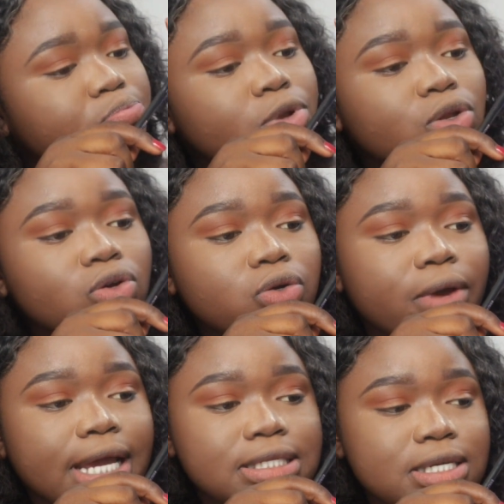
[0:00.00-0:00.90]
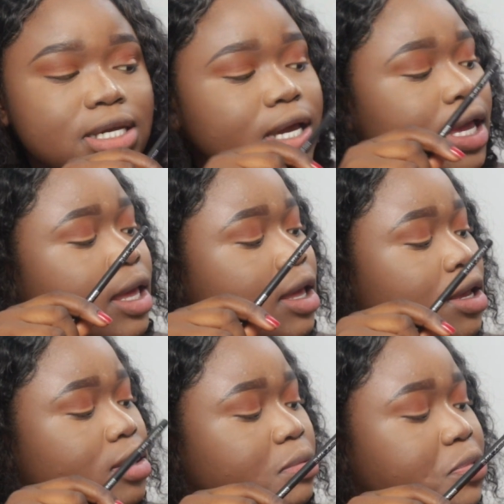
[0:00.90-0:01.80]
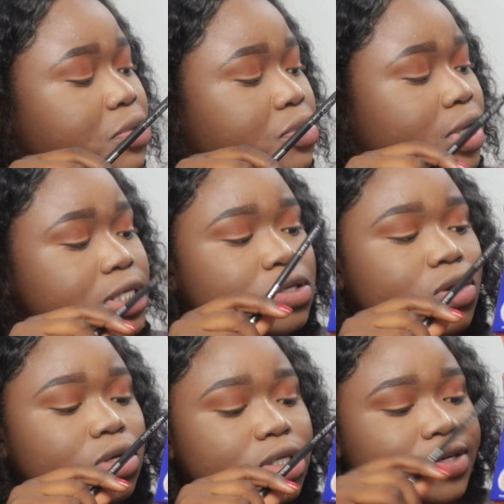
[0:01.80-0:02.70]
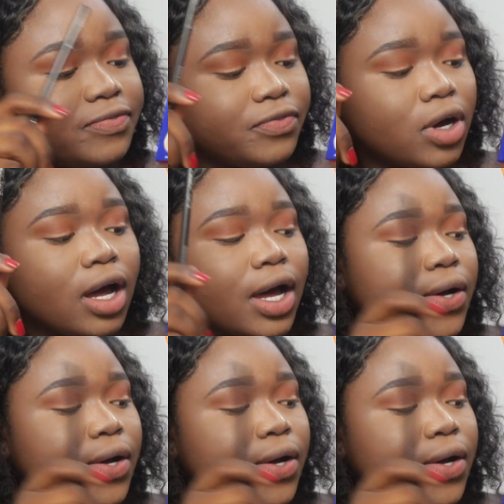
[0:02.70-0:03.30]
blue right here. The blue is Cote d'Ivoire.